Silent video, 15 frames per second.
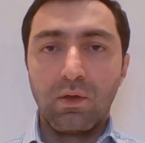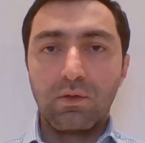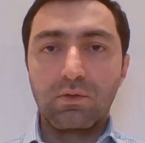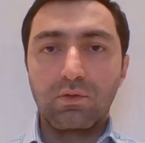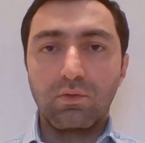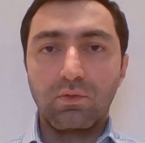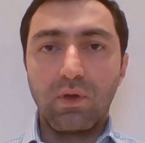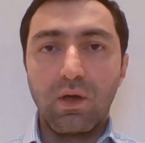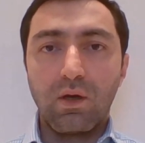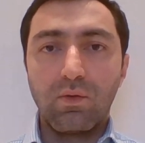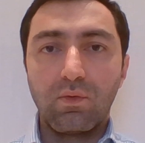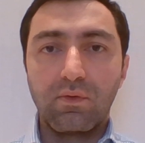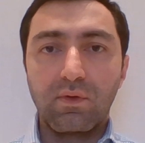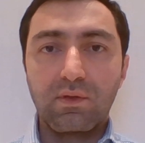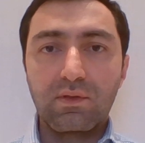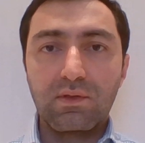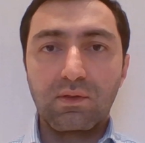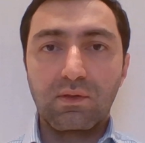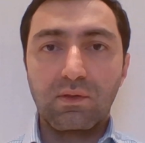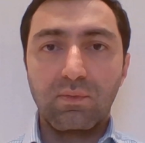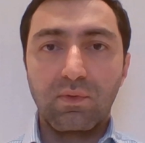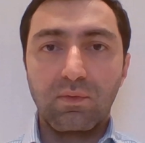So now a
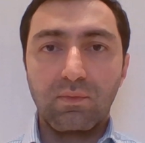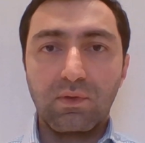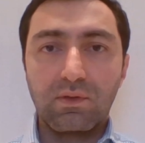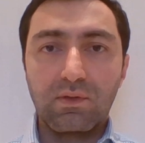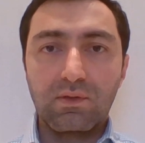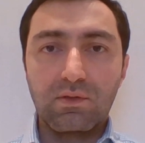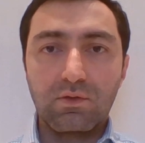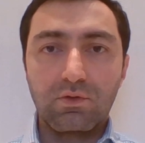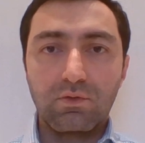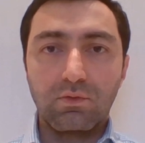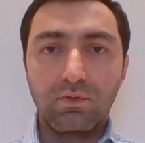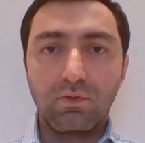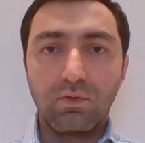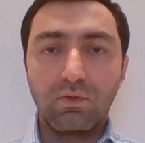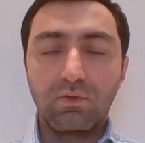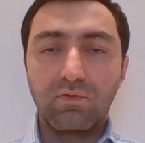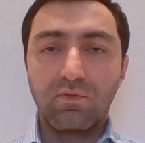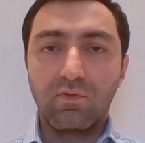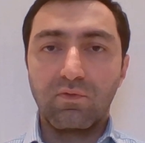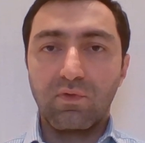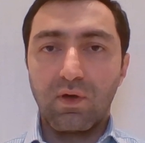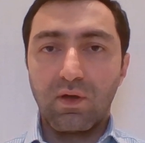residency permit is issued not
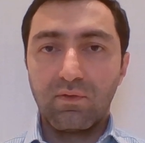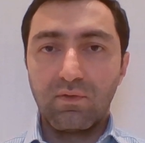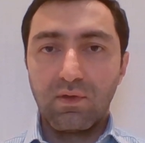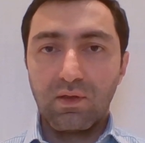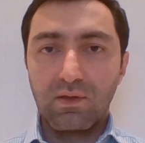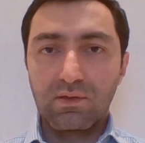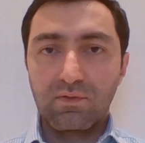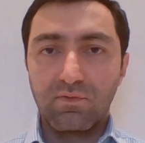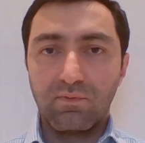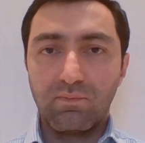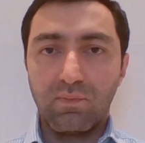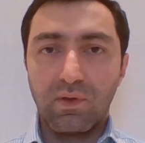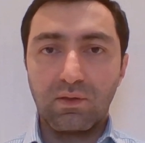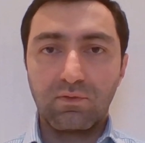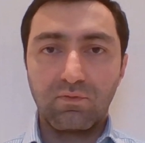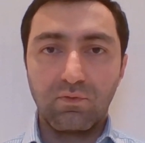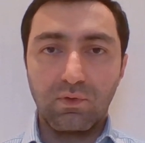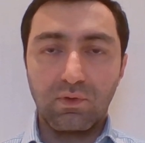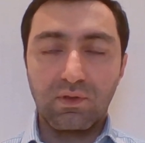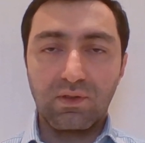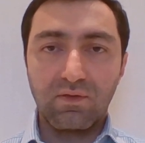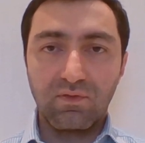for 5 years, but
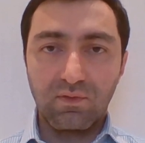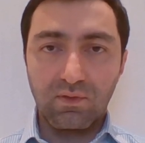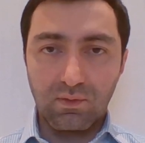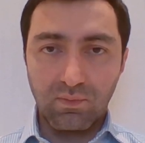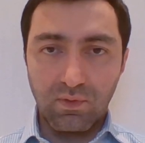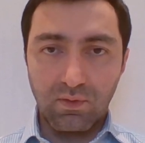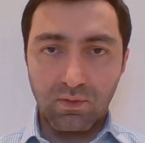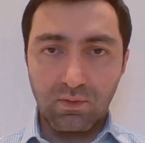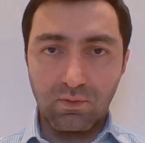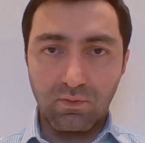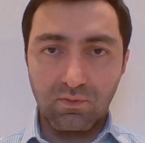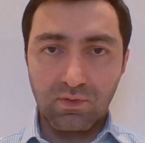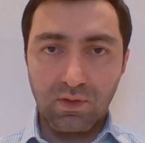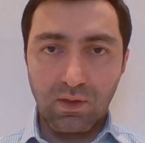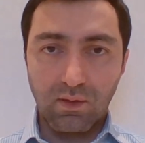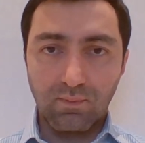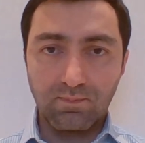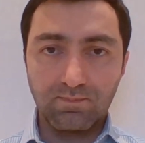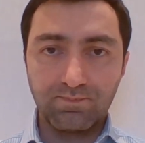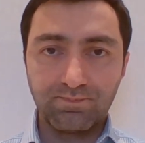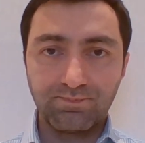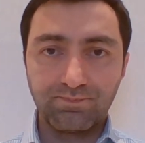for indefinite period of time.